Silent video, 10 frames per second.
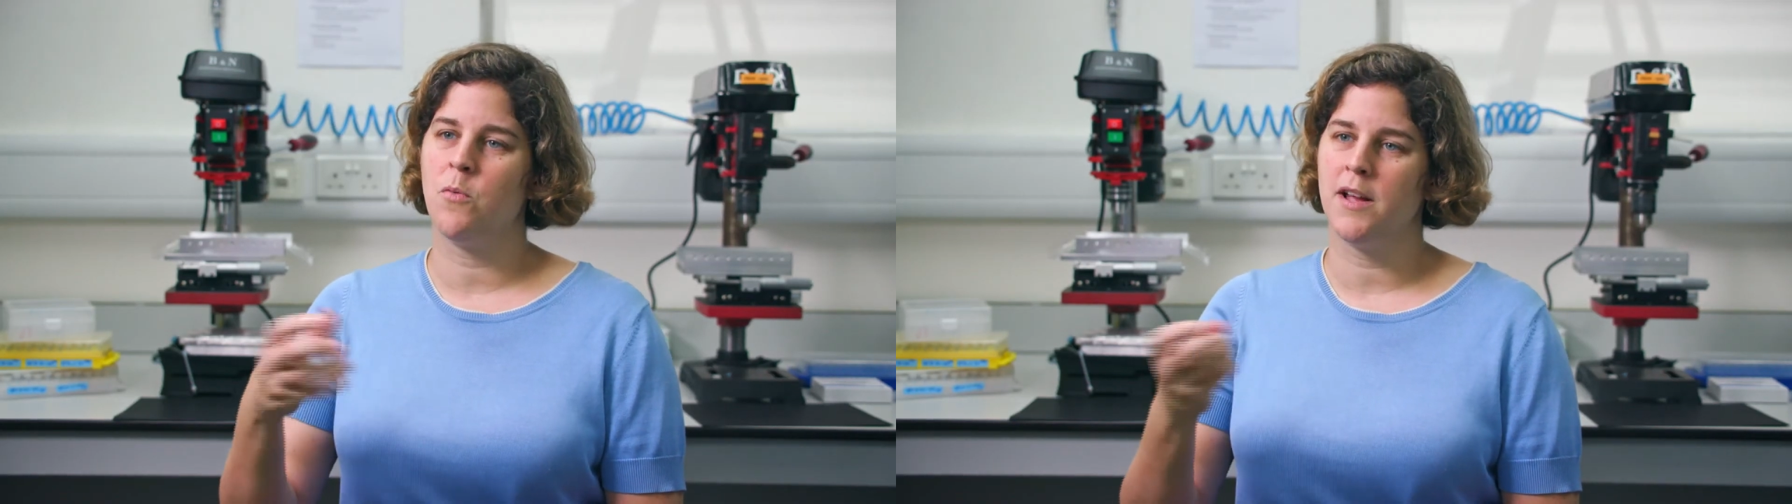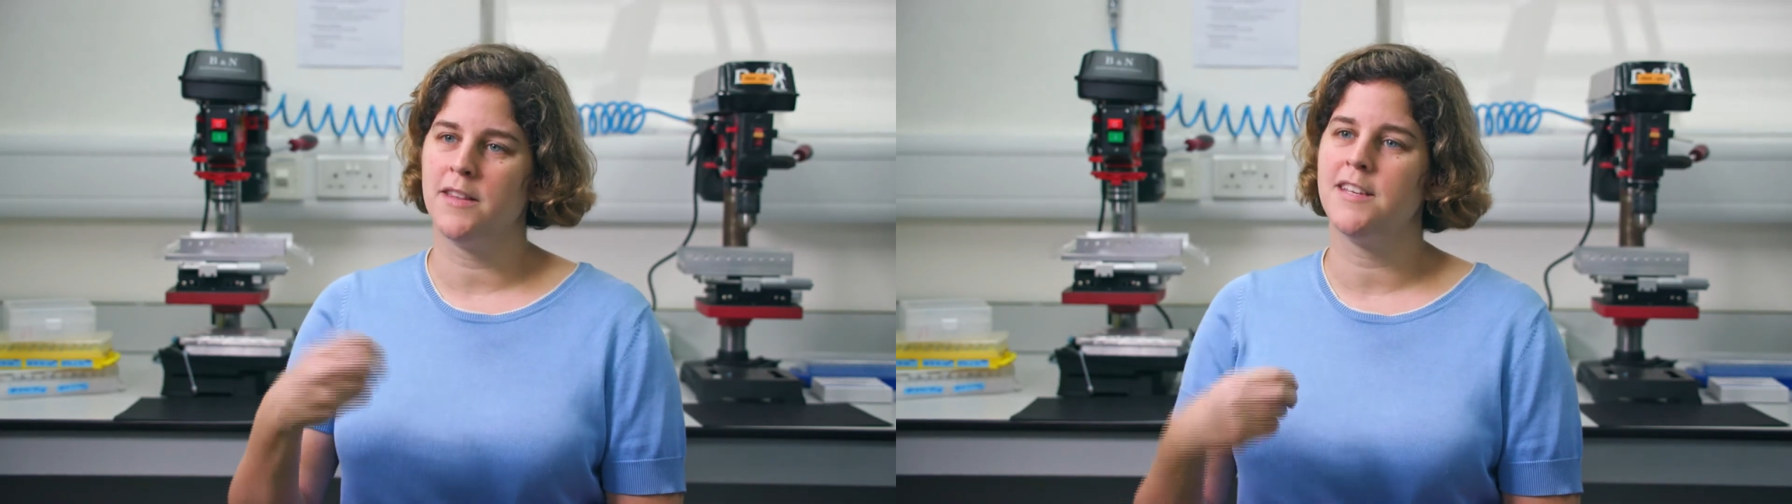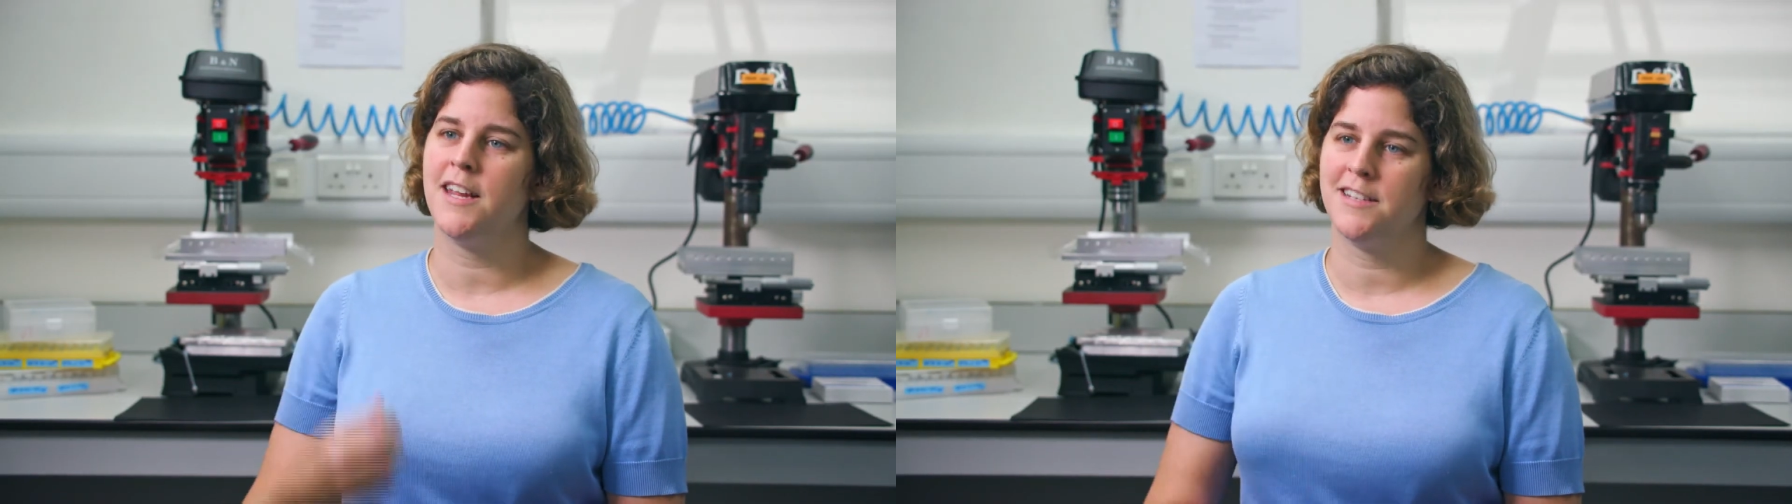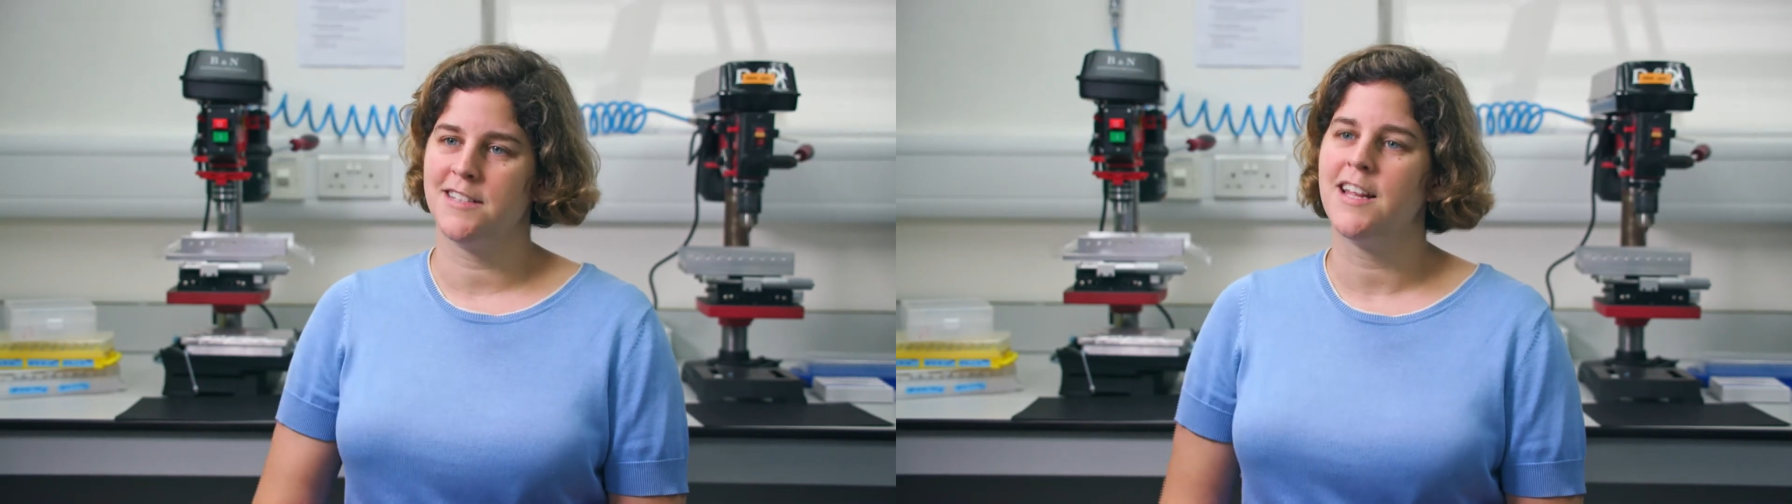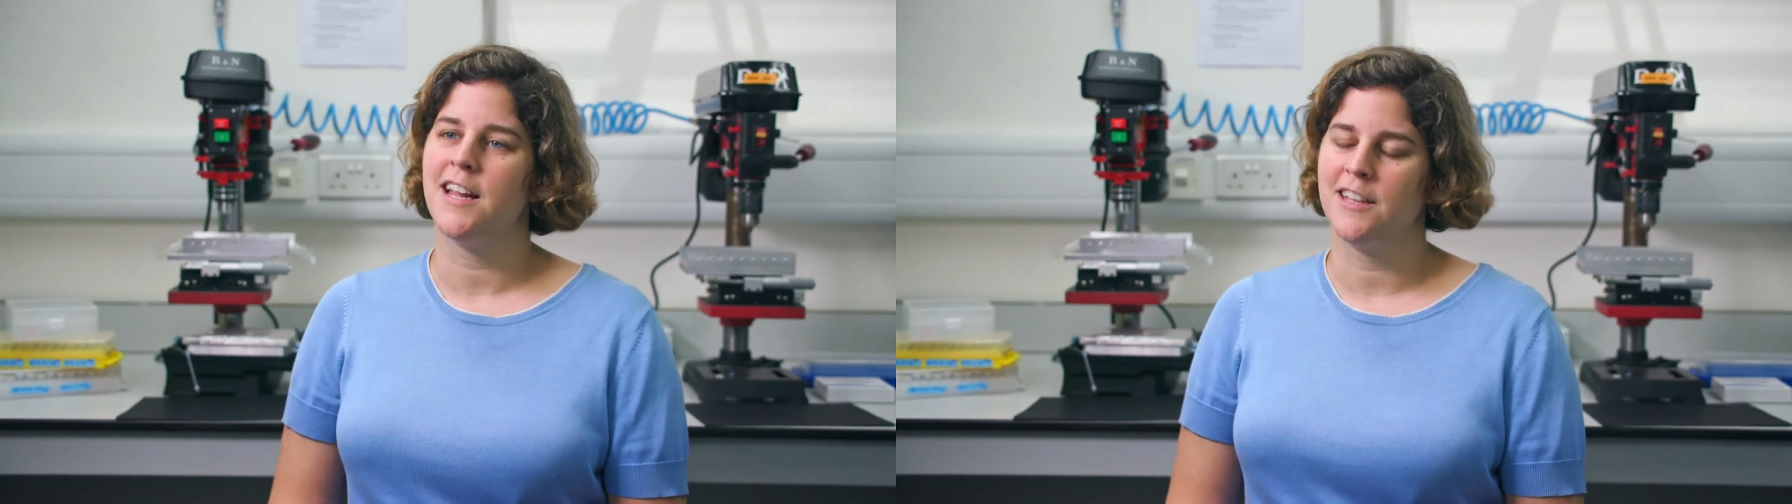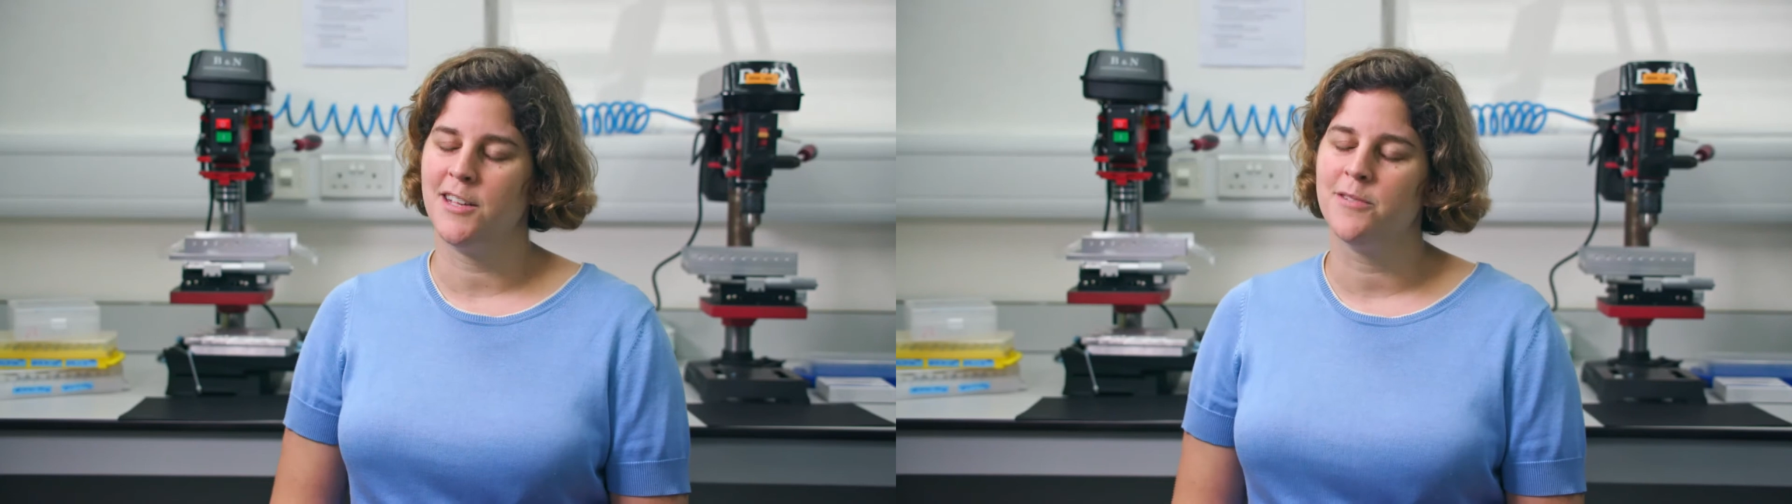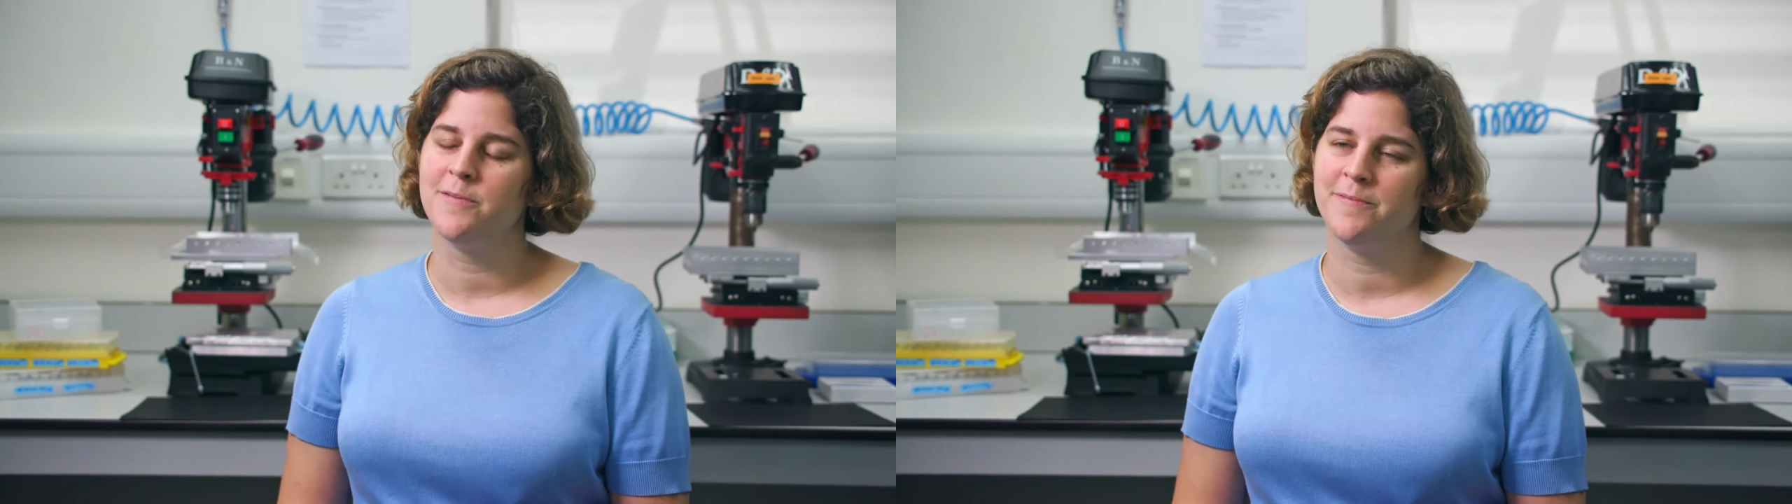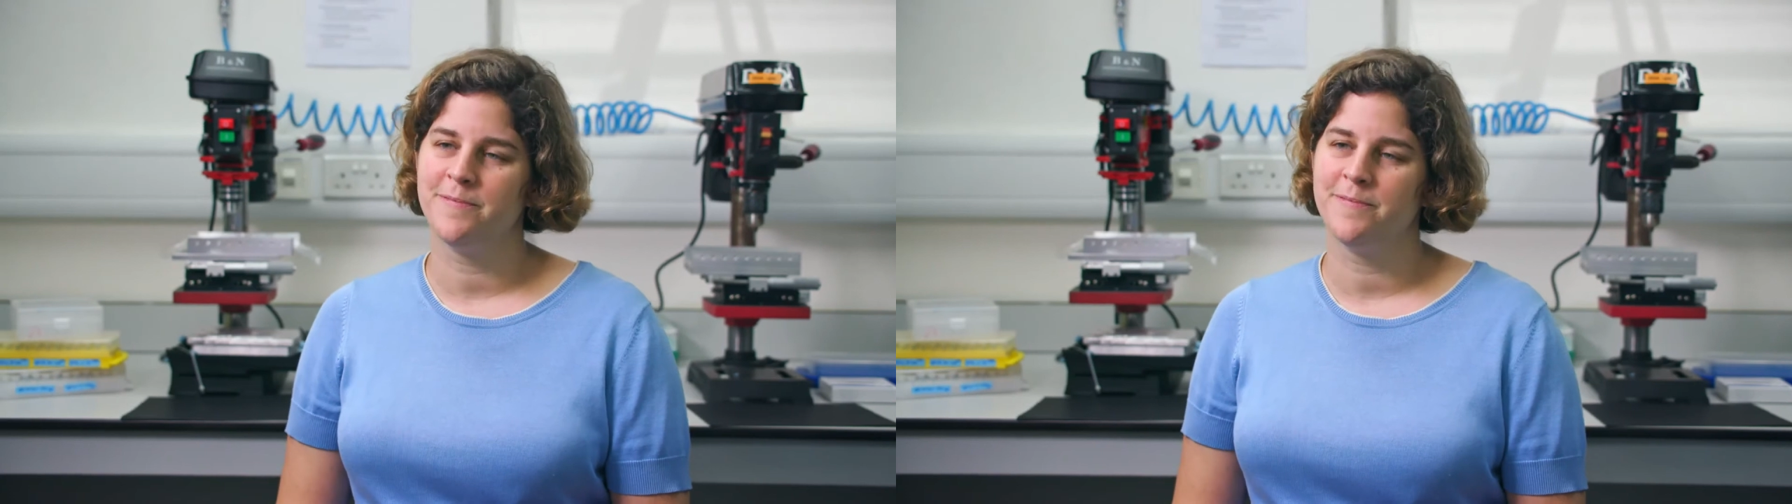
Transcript: what the data is telling you.